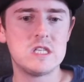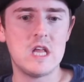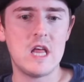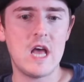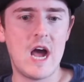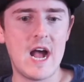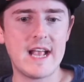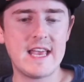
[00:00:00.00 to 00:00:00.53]

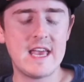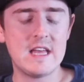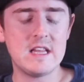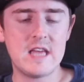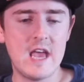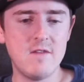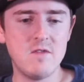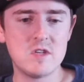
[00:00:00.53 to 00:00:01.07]
I
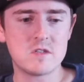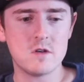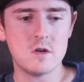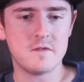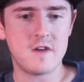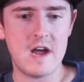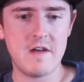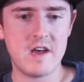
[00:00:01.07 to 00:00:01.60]
gave this
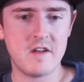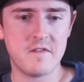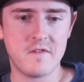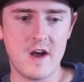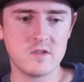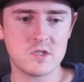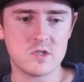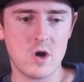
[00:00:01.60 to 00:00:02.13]
film 5 out of
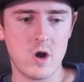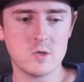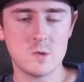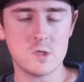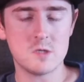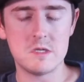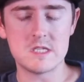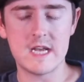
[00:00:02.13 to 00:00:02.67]
5 stars,
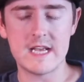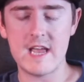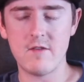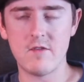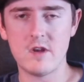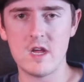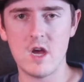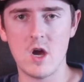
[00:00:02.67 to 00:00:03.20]
which means I
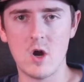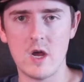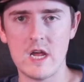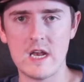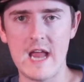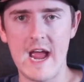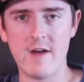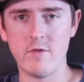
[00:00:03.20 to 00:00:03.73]
gave it
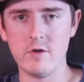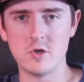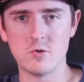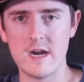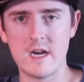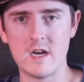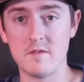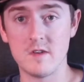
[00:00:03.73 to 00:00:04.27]
an average
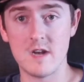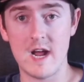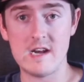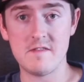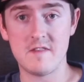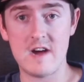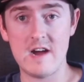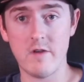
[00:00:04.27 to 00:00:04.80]
rating of
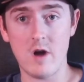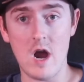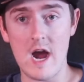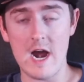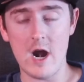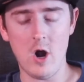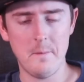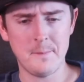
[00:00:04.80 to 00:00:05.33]
95 or higher.